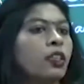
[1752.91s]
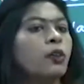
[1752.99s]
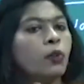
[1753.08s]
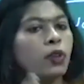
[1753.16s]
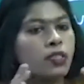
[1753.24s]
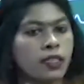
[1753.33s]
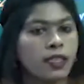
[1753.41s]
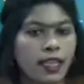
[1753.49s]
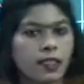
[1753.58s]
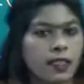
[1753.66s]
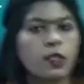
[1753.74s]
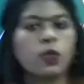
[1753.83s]
Once the
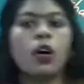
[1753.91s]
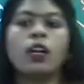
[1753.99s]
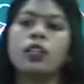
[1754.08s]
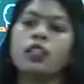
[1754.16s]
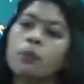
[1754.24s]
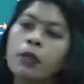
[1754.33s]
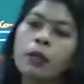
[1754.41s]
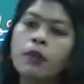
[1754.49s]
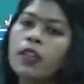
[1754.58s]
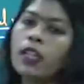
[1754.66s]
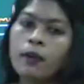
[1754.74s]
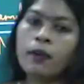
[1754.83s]
trust is gone, the people
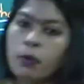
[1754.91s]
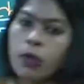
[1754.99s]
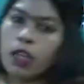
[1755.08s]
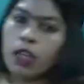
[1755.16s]
will never believe